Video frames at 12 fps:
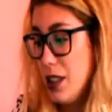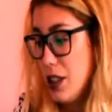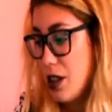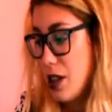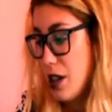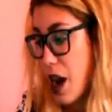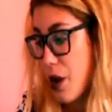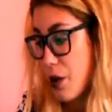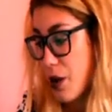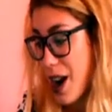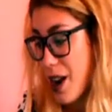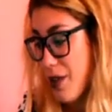teacher
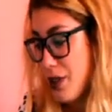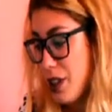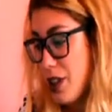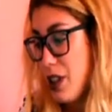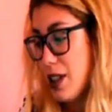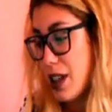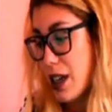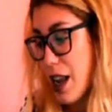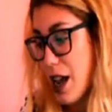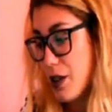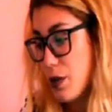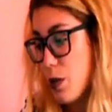arrived, the
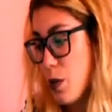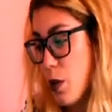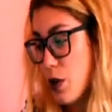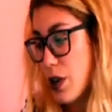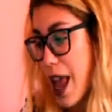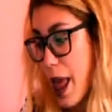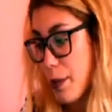classroom was